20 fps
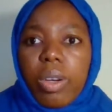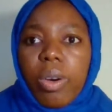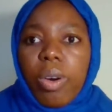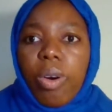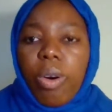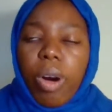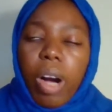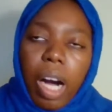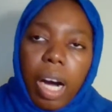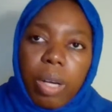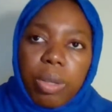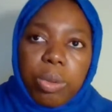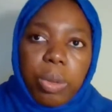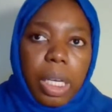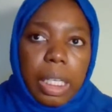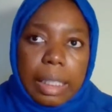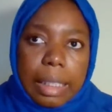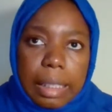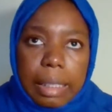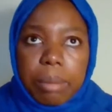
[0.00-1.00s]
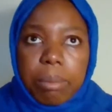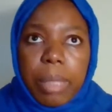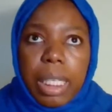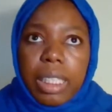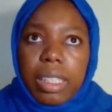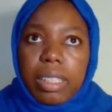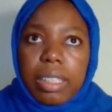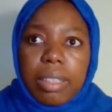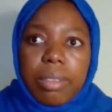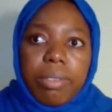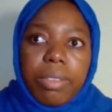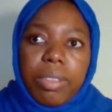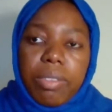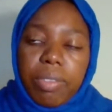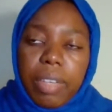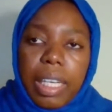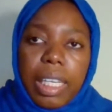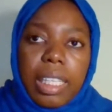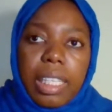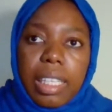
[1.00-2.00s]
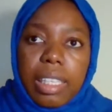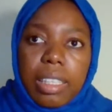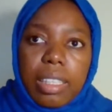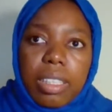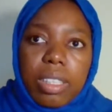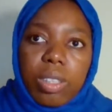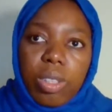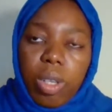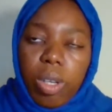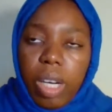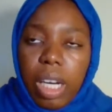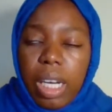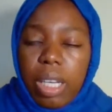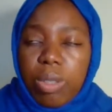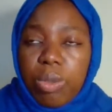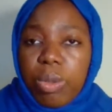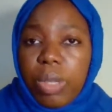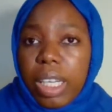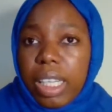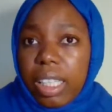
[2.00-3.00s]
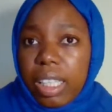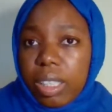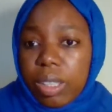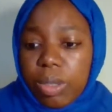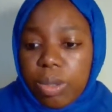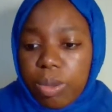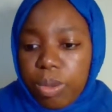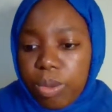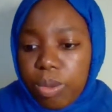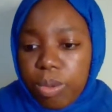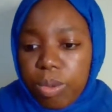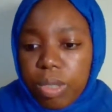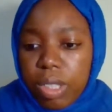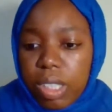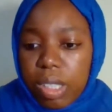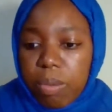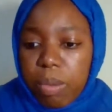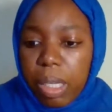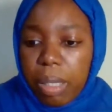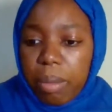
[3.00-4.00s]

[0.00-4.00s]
Or how do I see myself if I get this? Or how do I get to do this by